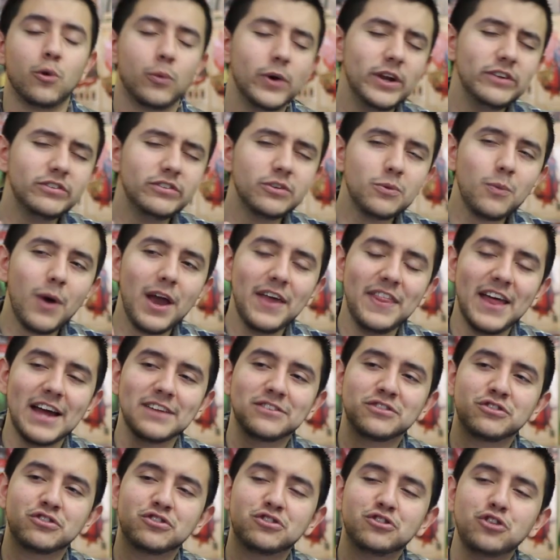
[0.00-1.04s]
The reason why
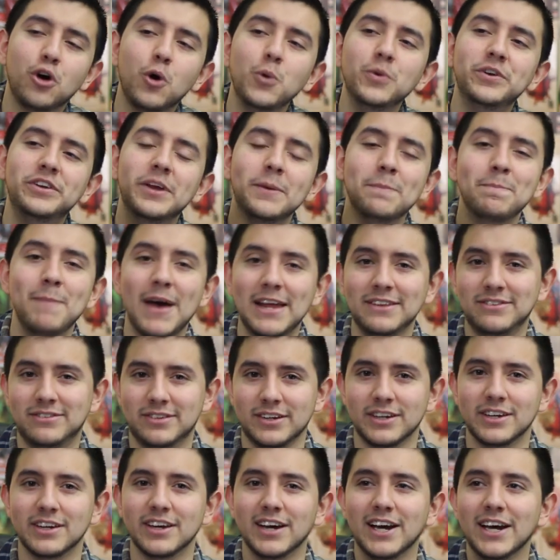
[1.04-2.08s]
that's so
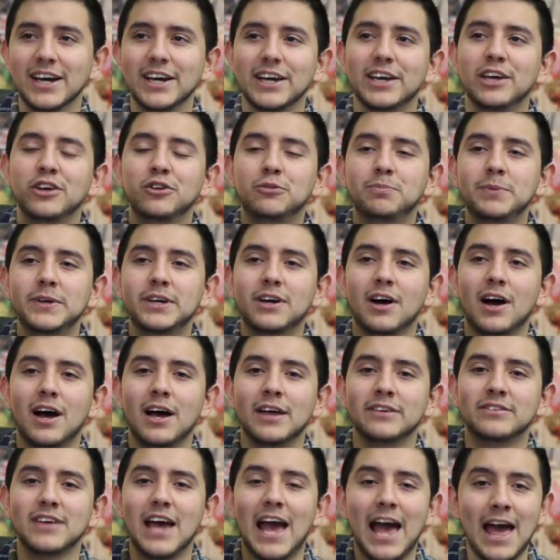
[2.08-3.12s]
demented is
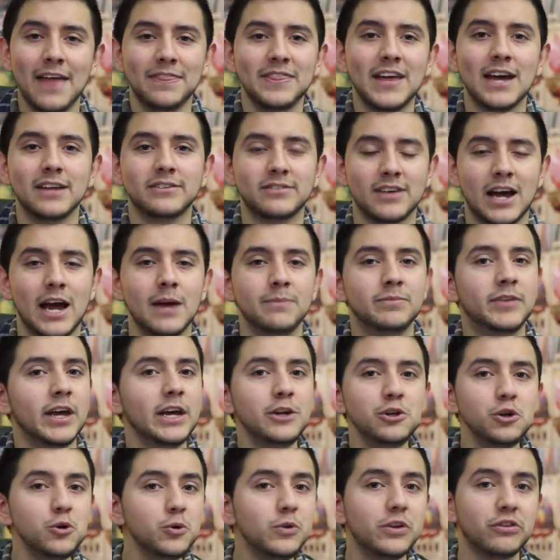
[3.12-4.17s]
because at that time they
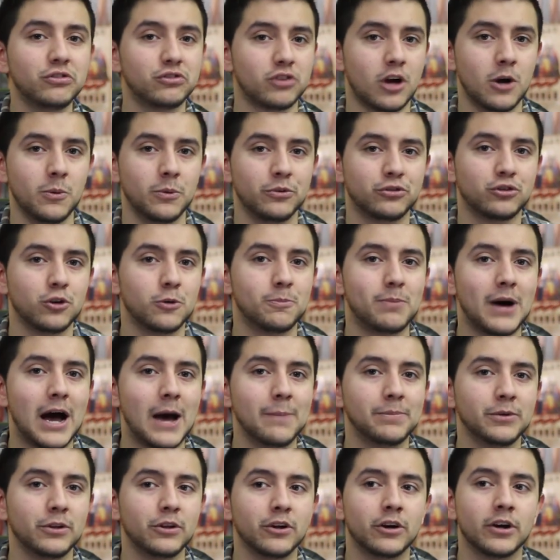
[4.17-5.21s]
knew the song was so
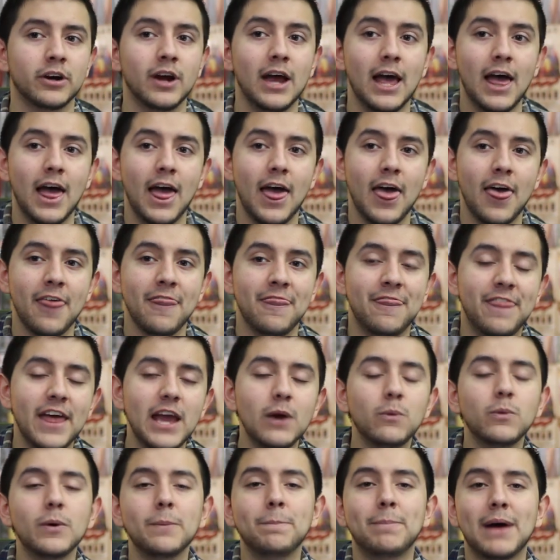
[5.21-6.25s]
popular, they
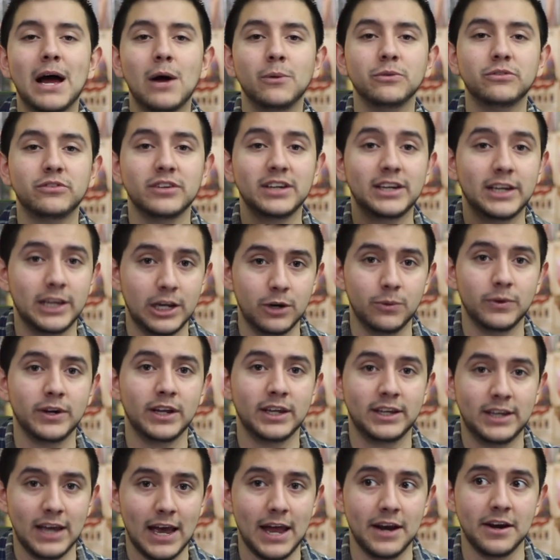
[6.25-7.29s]
were bound to hear it
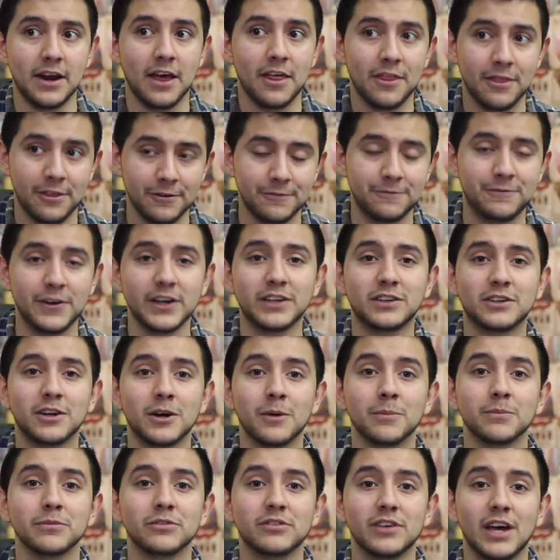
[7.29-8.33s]
again, the
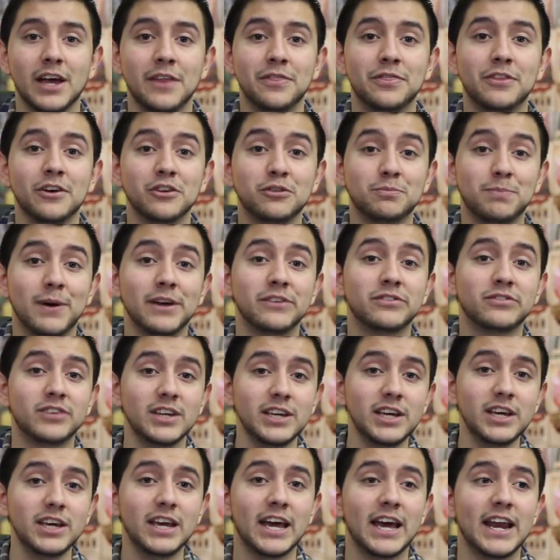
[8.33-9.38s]
victims, and thus by
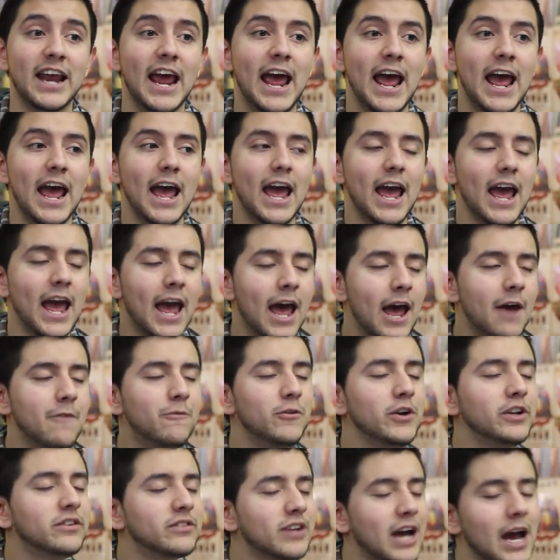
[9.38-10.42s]
singing it,
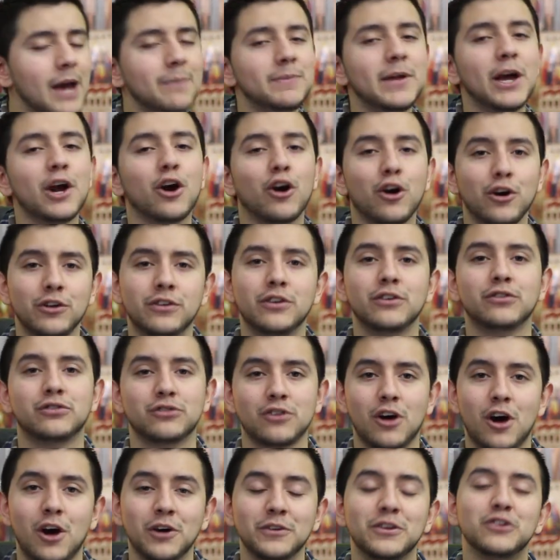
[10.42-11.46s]
every time they heard this
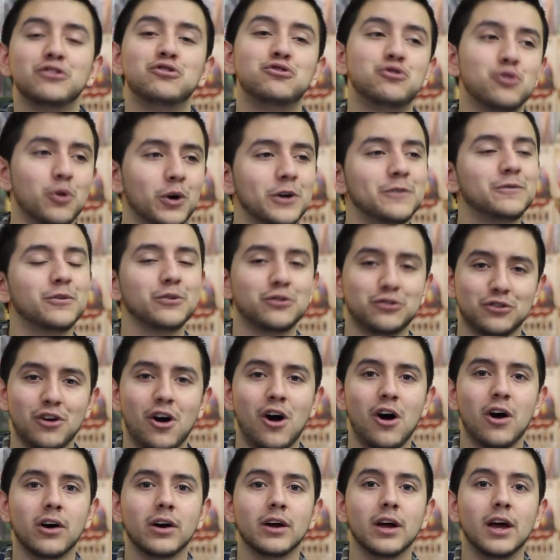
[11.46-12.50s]
song, this joyful
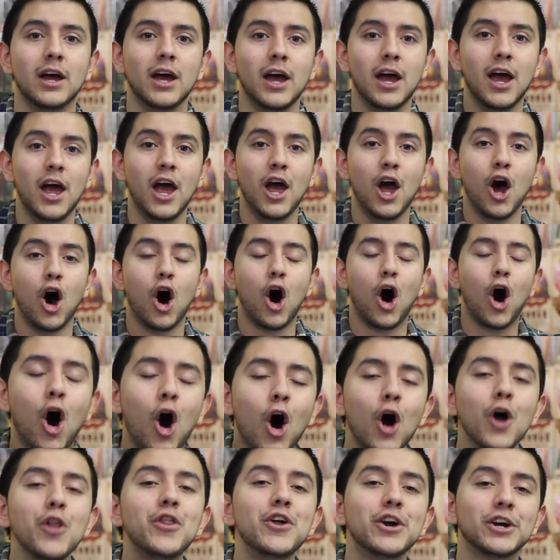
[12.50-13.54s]
song,
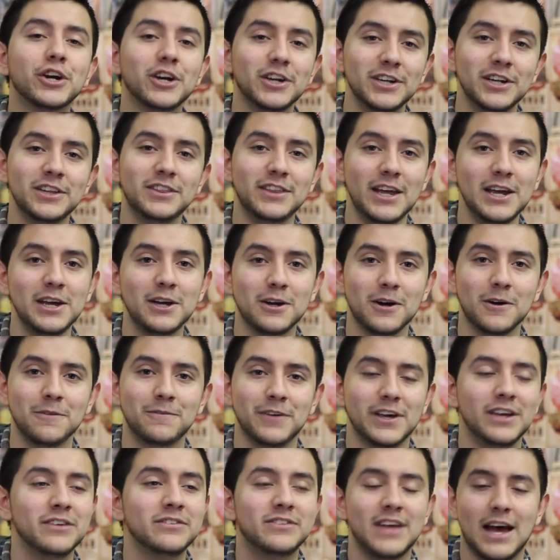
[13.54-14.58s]
all they're gonna think of
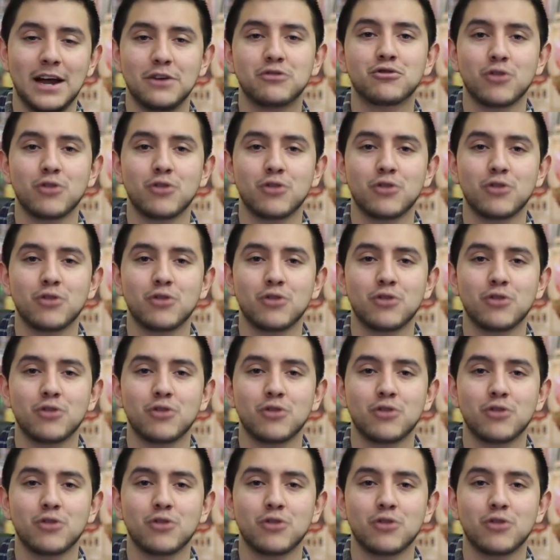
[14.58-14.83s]
is that